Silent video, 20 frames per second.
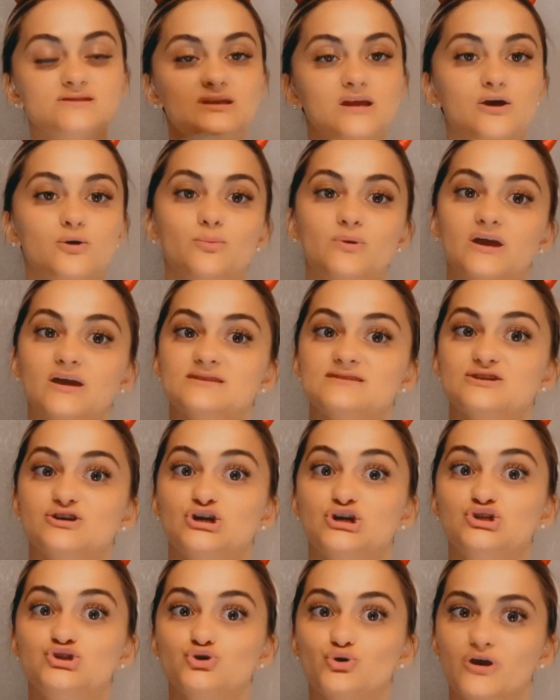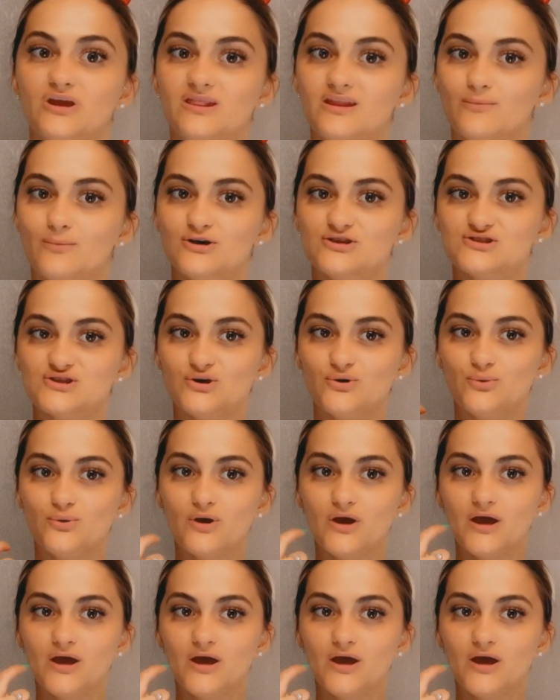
and I hope you guys are enjoying them also.